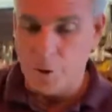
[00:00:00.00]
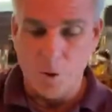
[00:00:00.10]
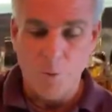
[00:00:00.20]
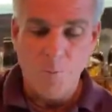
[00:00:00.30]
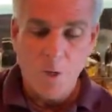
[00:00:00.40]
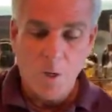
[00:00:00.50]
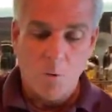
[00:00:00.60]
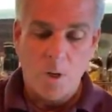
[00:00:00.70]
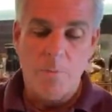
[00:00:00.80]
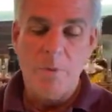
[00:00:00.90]
do
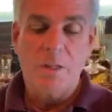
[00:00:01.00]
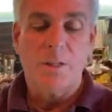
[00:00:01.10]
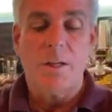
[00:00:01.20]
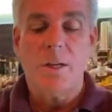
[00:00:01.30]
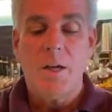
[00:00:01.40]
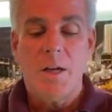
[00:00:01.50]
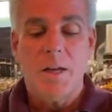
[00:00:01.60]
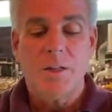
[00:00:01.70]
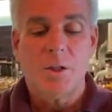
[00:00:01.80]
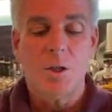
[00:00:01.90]
when I'm mixing
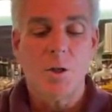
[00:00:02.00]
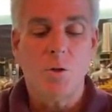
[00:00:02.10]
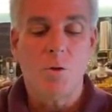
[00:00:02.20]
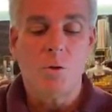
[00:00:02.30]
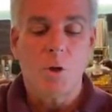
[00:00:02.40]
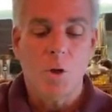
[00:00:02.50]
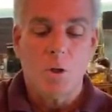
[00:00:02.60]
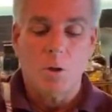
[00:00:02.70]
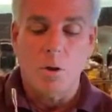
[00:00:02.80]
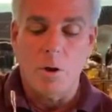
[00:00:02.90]
is to use
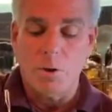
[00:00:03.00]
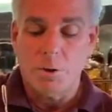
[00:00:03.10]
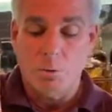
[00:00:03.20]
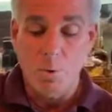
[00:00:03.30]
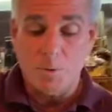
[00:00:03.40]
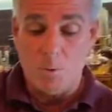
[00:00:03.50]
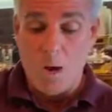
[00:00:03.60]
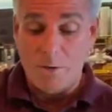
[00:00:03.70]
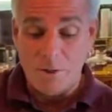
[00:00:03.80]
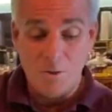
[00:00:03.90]
large... Whoops, wow,
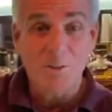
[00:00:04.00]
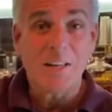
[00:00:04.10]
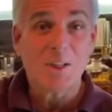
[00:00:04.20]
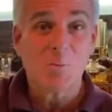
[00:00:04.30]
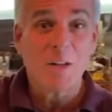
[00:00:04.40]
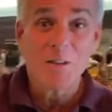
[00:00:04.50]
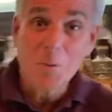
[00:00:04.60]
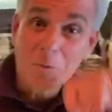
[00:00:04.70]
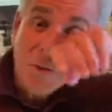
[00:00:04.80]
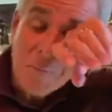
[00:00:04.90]
did you see that splash? I just got